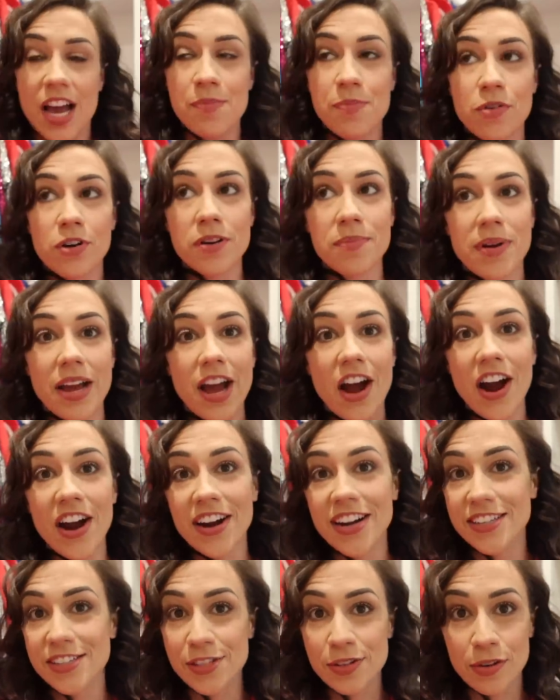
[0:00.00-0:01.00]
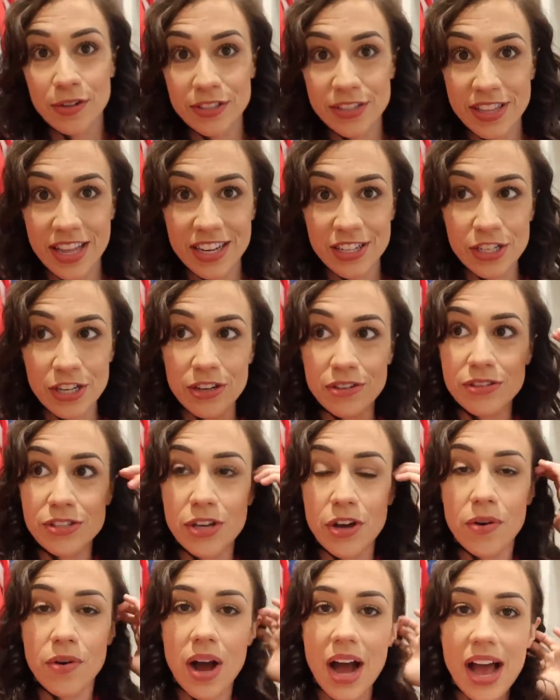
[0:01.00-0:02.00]
I poured my heart and soul into that show,
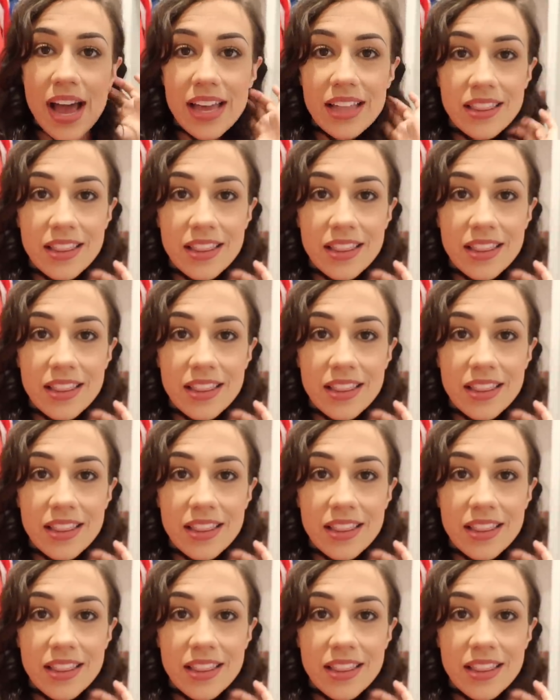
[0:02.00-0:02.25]
so I